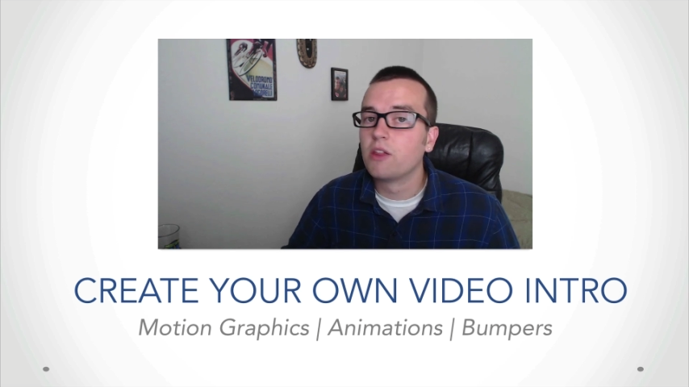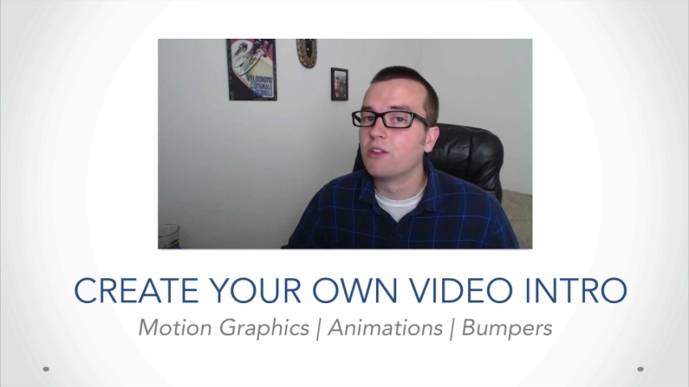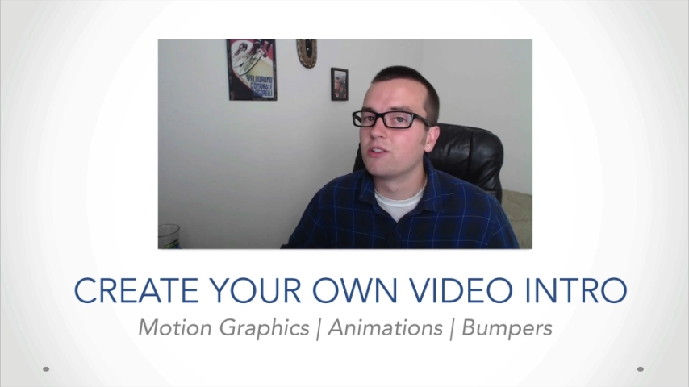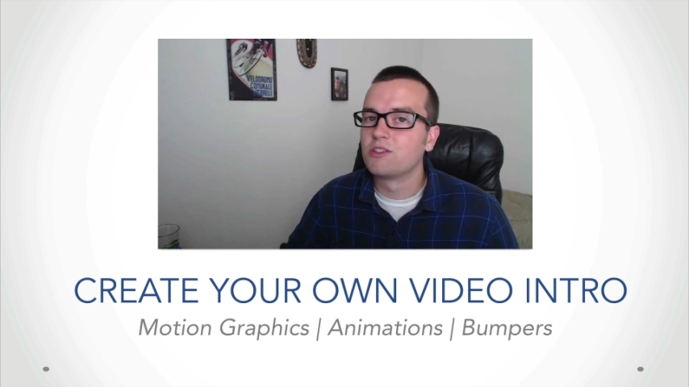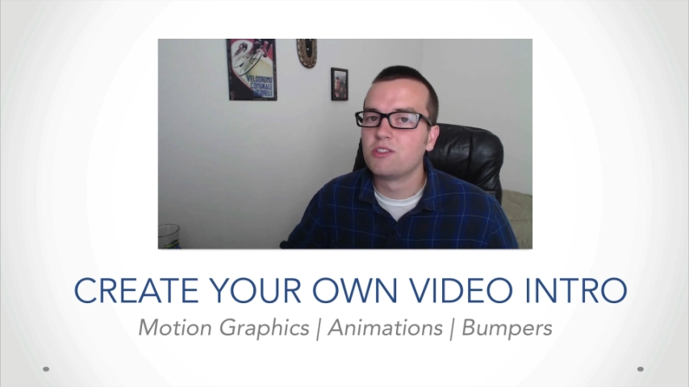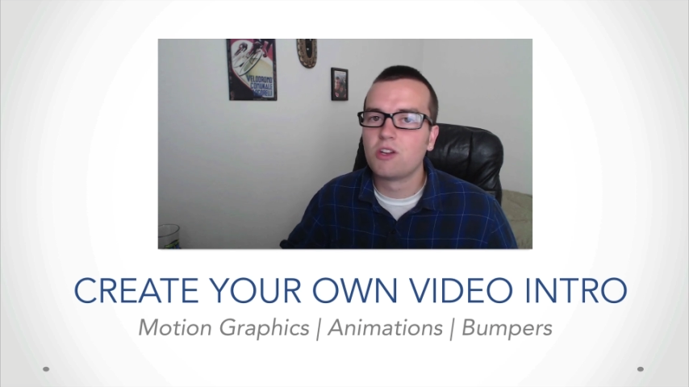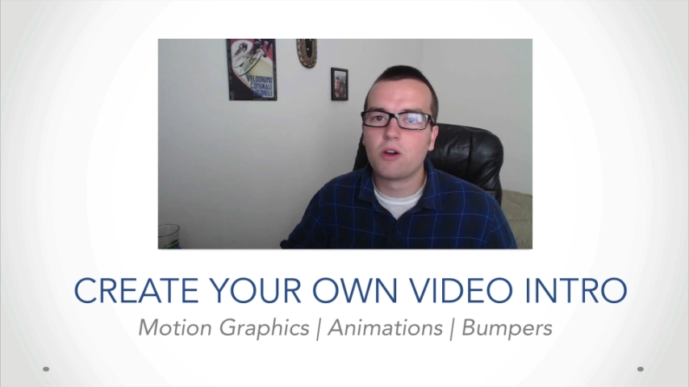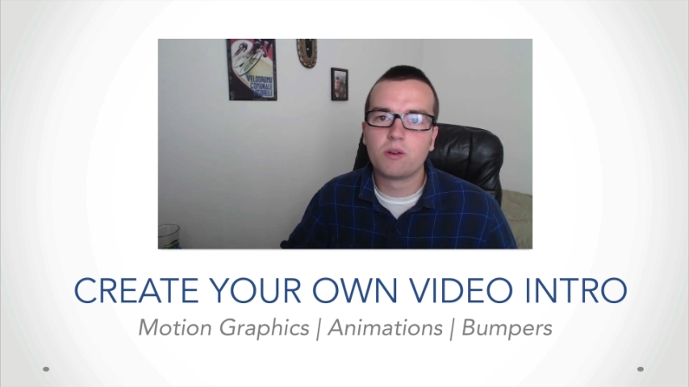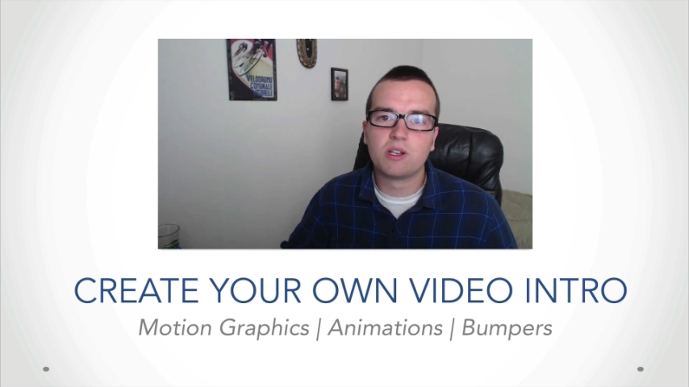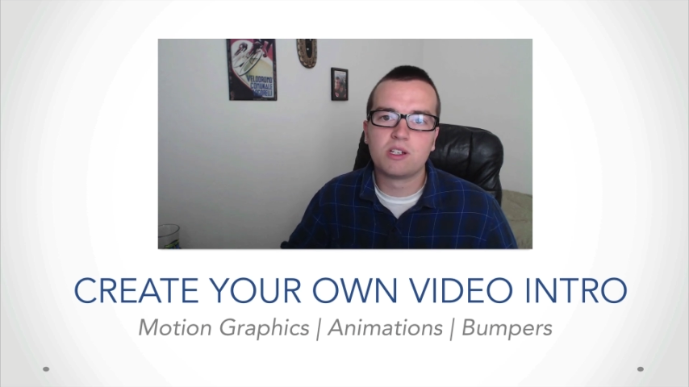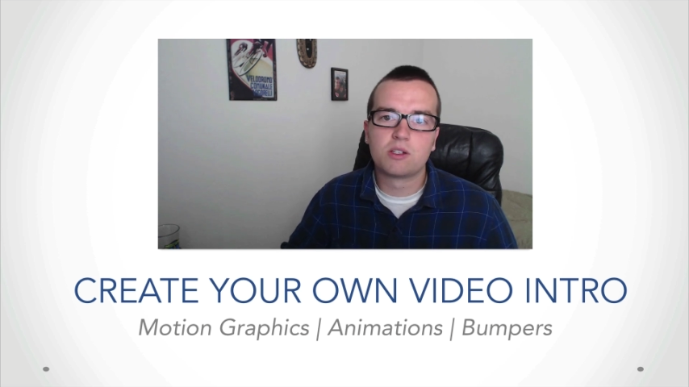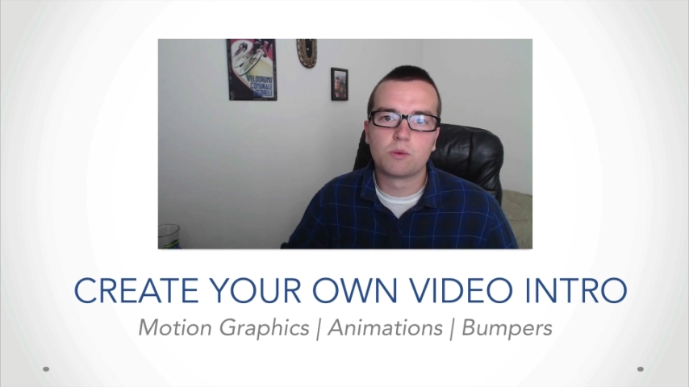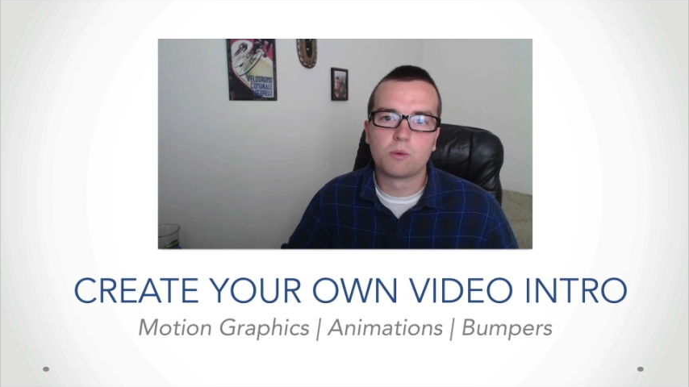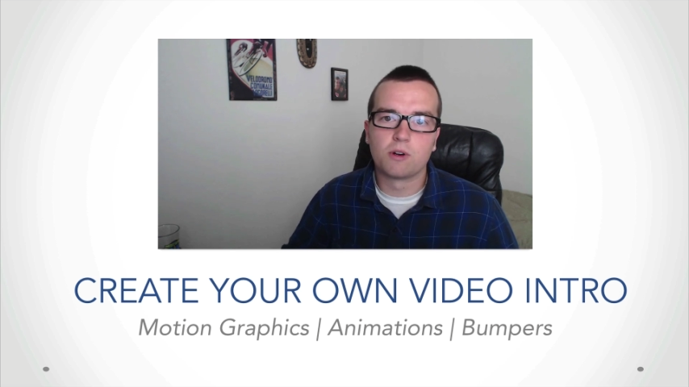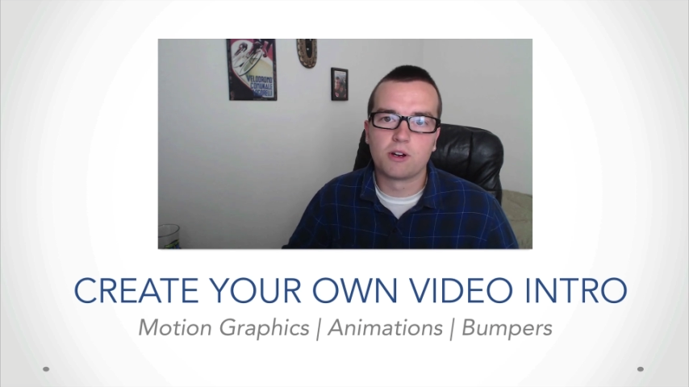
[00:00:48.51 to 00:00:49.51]
there's no
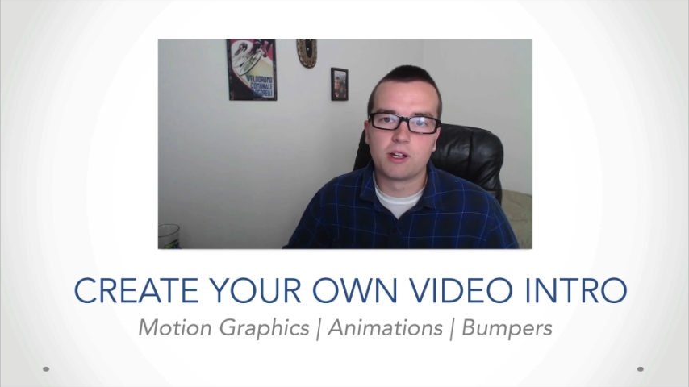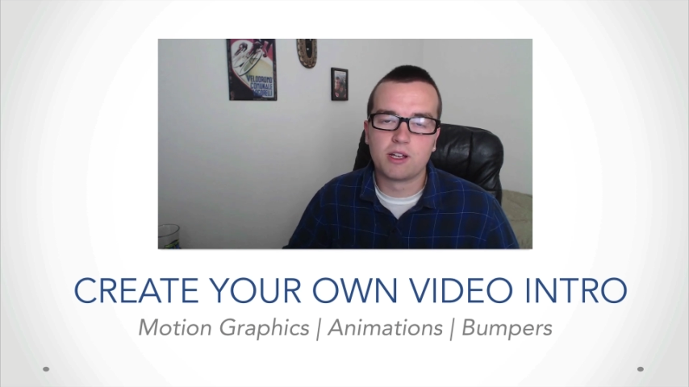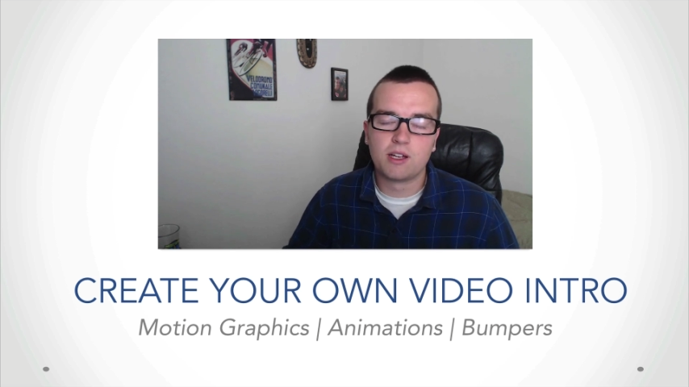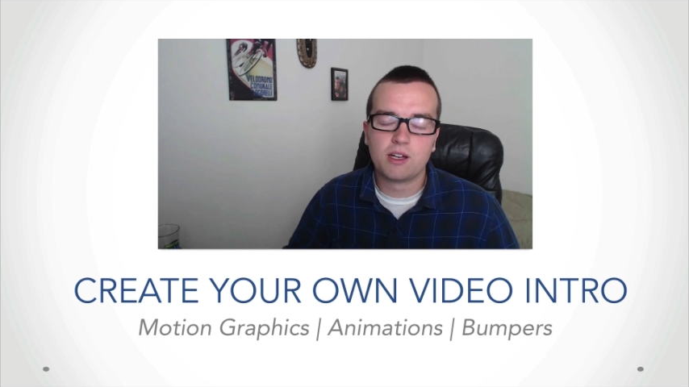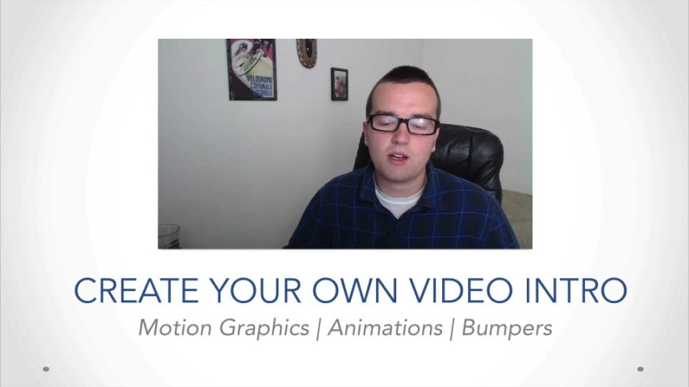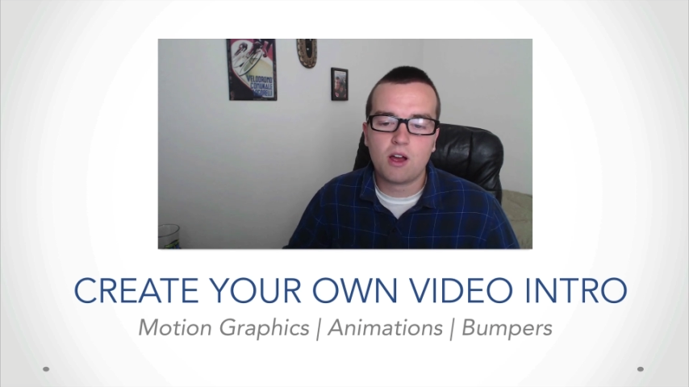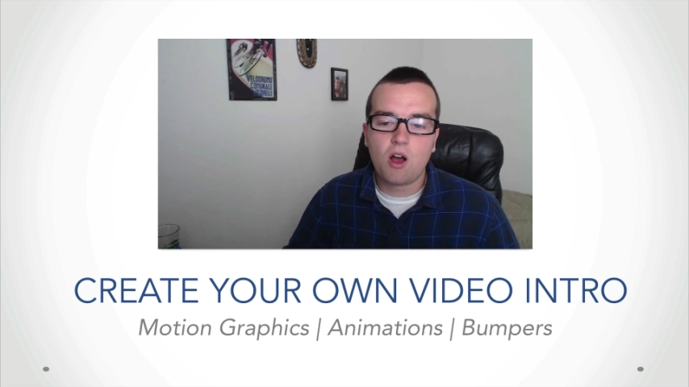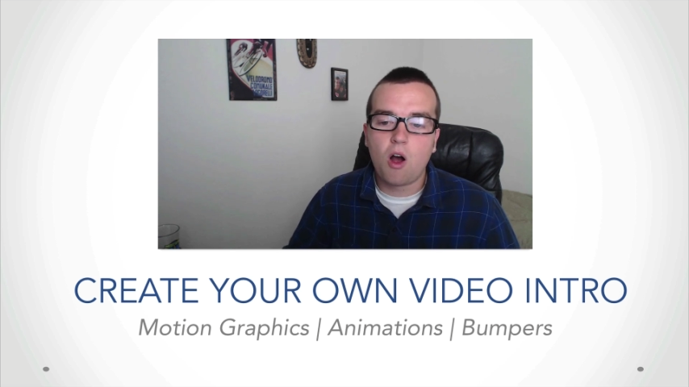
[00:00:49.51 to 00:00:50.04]
need to worry.